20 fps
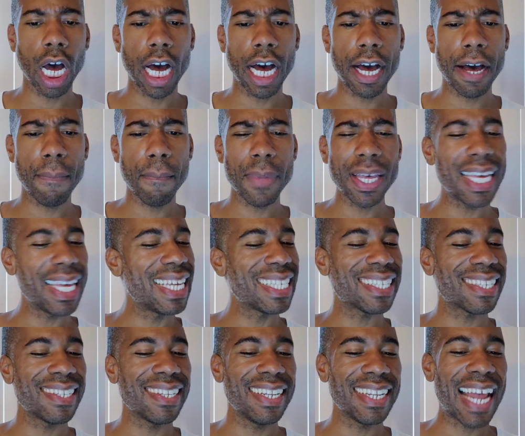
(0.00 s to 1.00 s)
um,
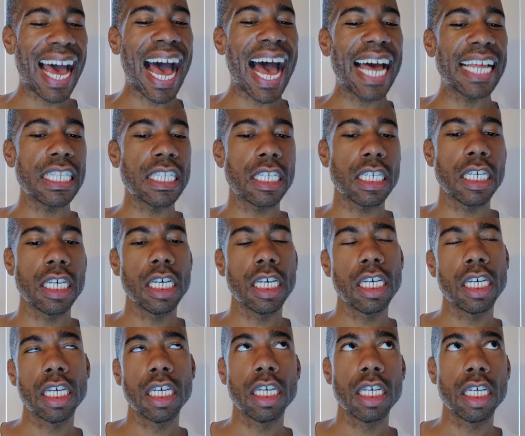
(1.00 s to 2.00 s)
it's not
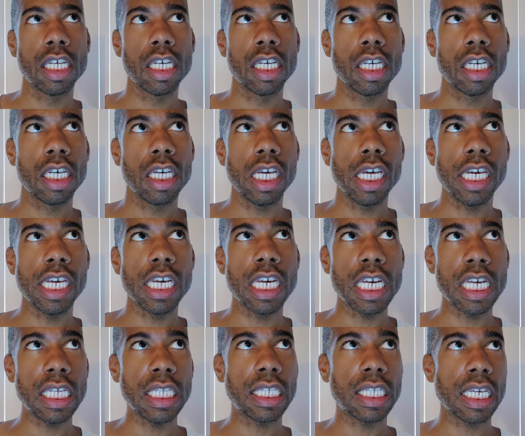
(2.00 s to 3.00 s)

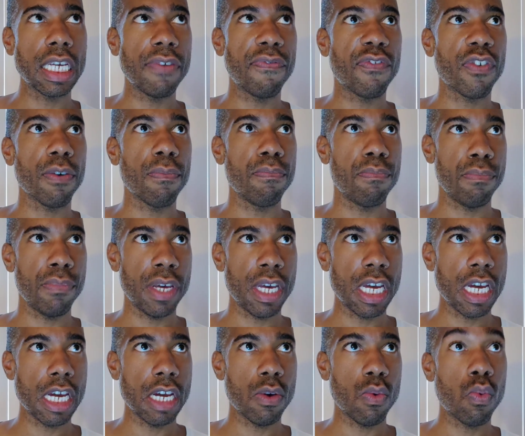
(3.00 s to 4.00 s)
easy for
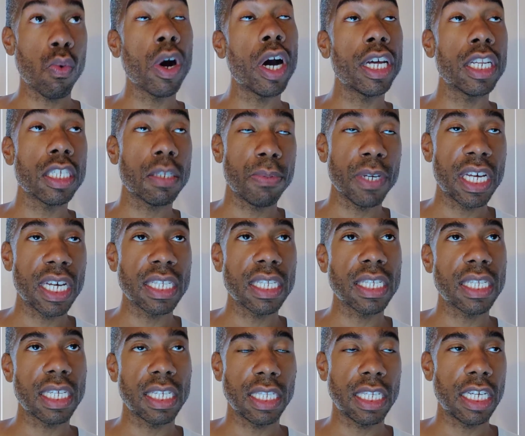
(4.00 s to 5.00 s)
me one is
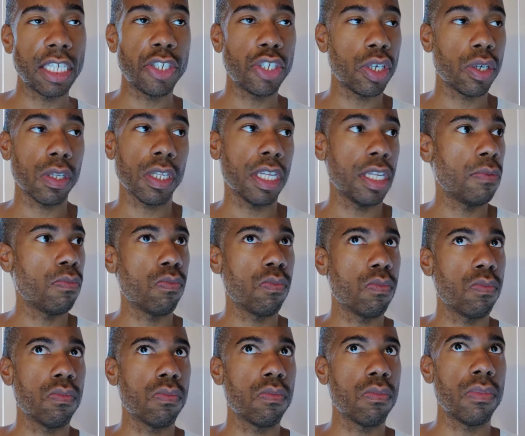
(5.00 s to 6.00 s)
because it's intentional
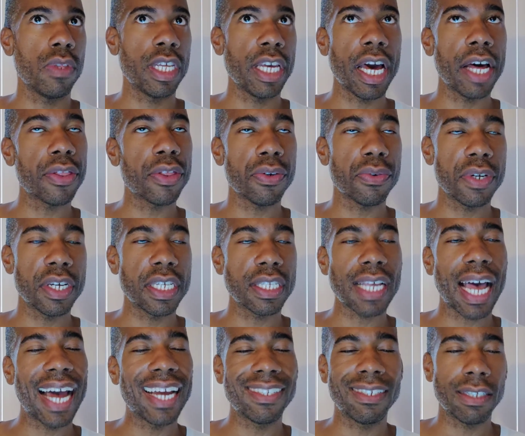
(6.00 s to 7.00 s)
and the other
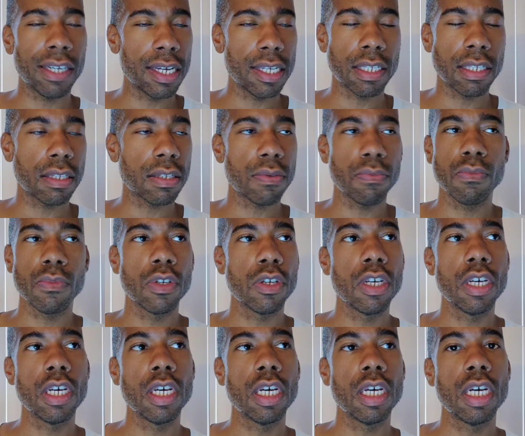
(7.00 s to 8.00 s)
is i just
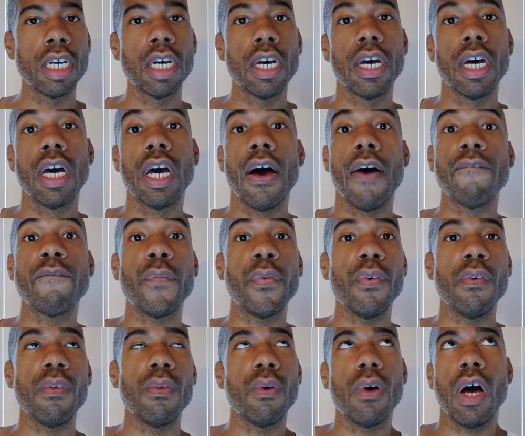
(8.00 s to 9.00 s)

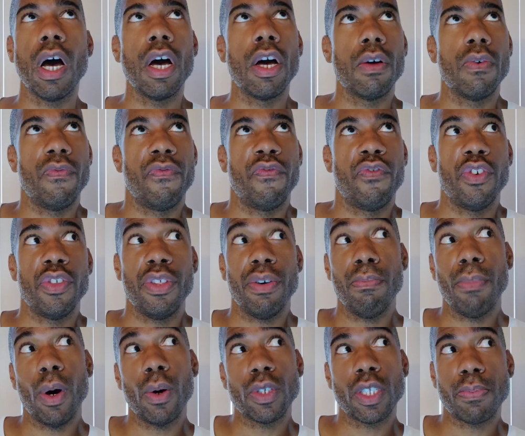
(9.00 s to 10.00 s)
for, for
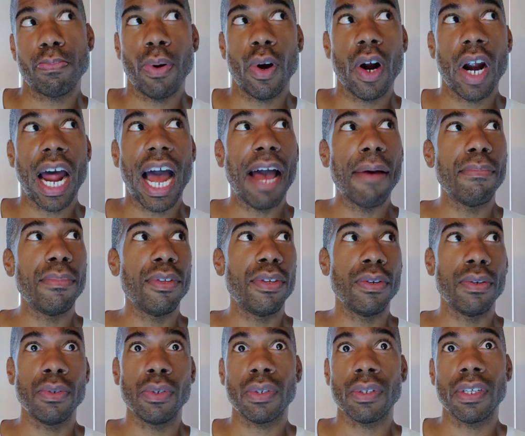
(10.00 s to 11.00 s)
the most part i'm
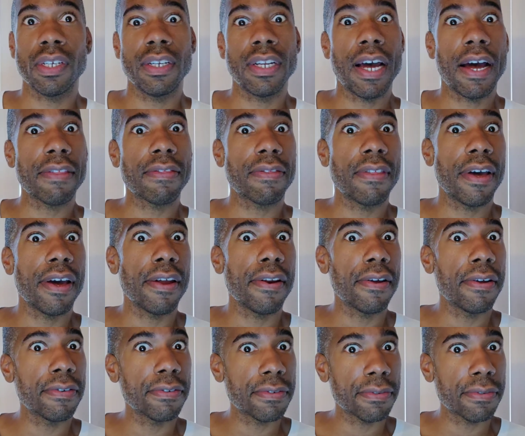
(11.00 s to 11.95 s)
usually not that